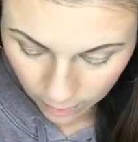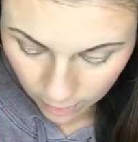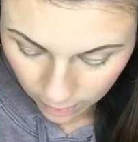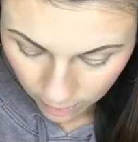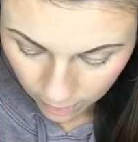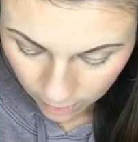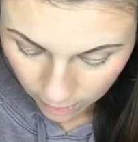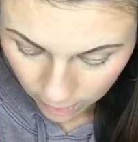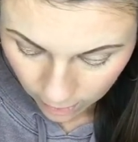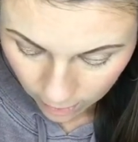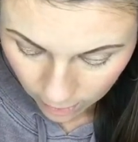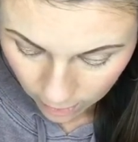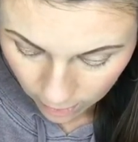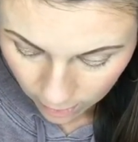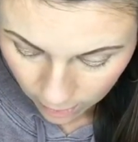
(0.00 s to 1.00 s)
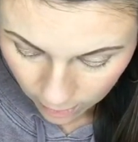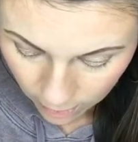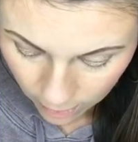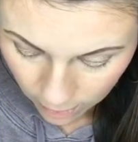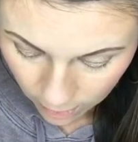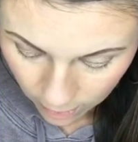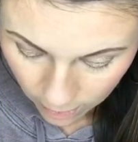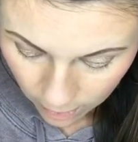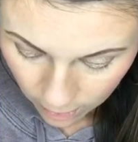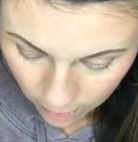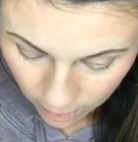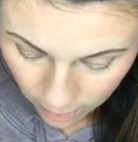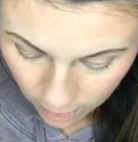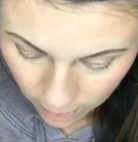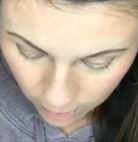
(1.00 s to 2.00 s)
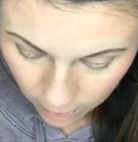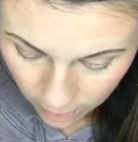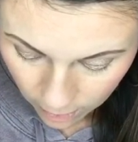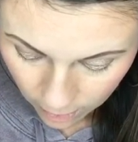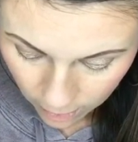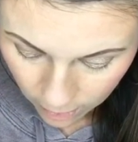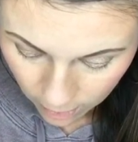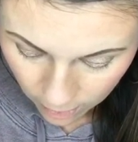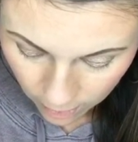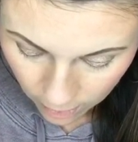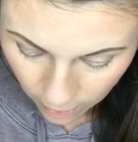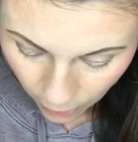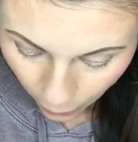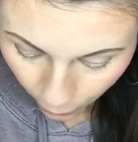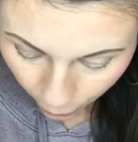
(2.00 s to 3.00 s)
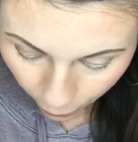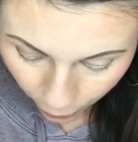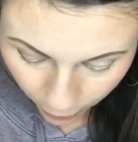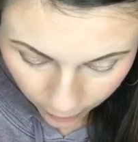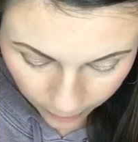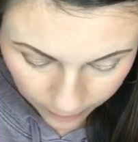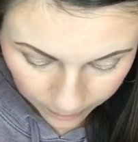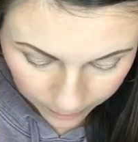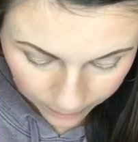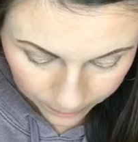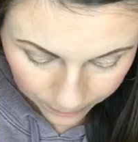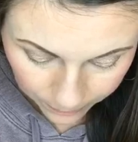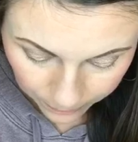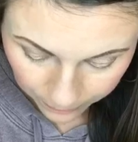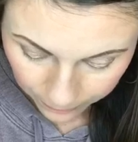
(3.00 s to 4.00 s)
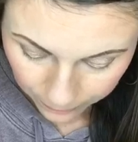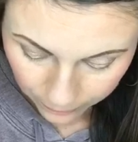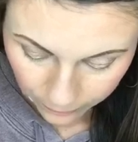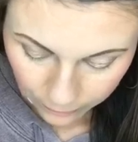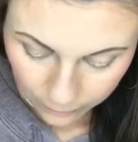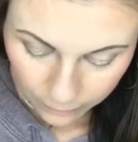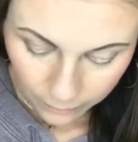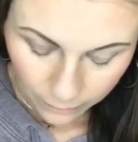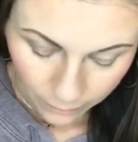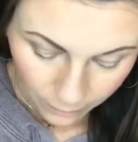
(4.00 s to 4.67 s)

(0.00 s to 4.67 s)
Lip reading: Nobody speaks.